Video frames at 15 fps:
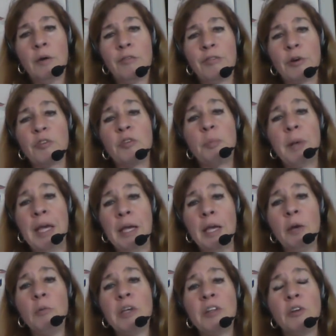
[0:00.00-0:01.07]
for
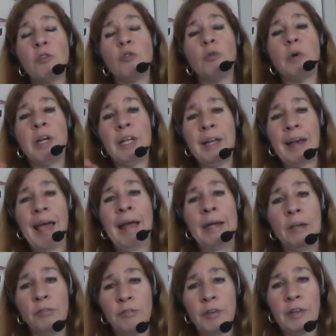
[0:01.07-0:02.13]
speaking with your twin at
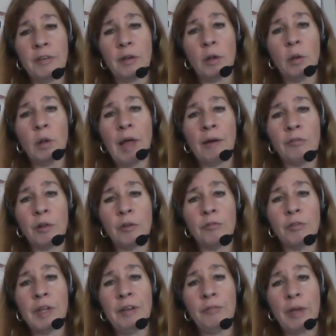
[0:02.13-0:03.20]
any physical level
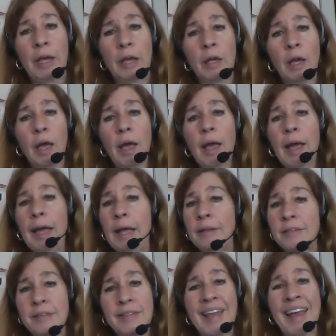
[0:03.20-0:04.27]
of living.
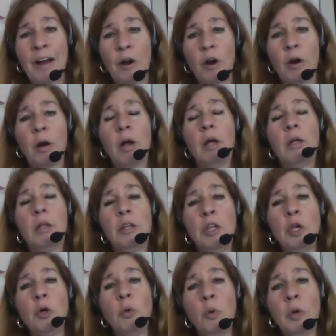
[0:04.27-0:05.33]
It's there.
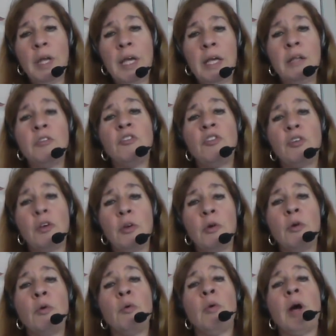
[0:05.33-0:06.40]
You need
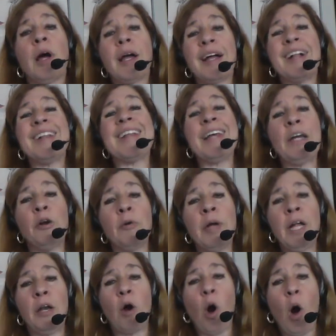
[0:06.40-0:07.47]
to clear
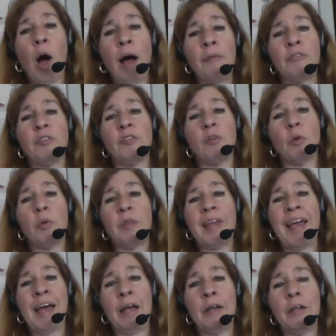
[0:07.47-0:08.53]
it off so
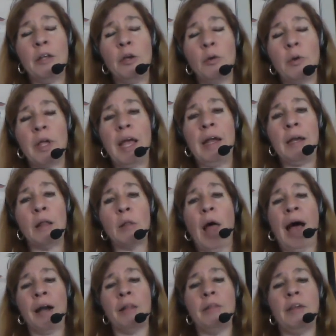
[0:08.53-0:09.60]
that you and a
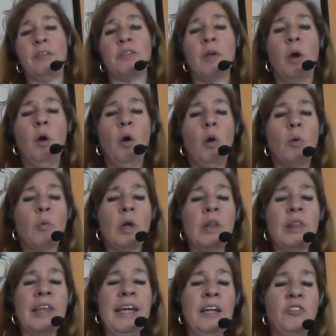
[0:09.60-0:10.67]
lot of this
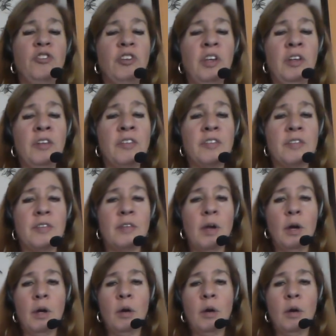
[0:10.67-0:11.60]
religious